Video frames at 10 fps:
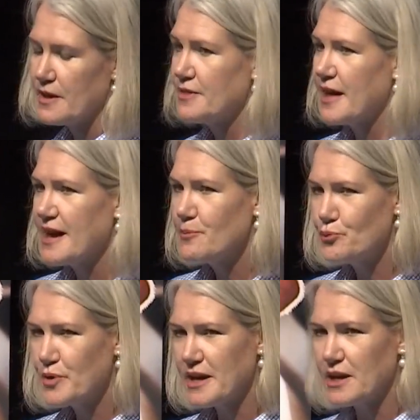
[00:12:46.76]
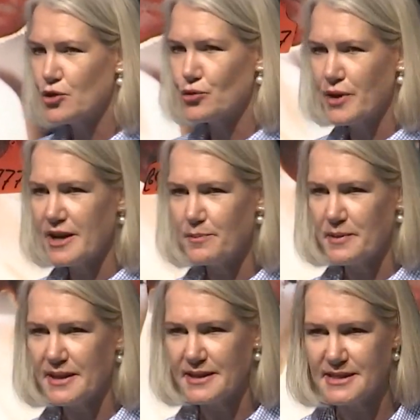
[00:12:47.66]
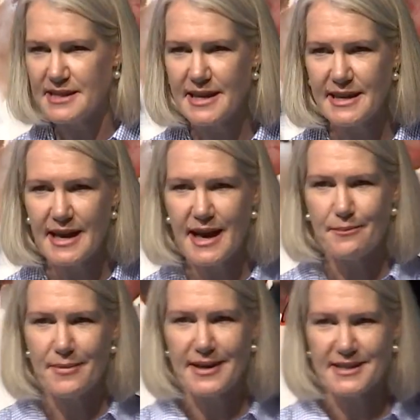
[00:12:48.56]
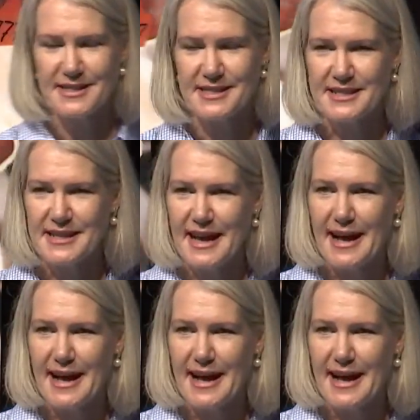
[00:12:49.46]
they bring credibility amongst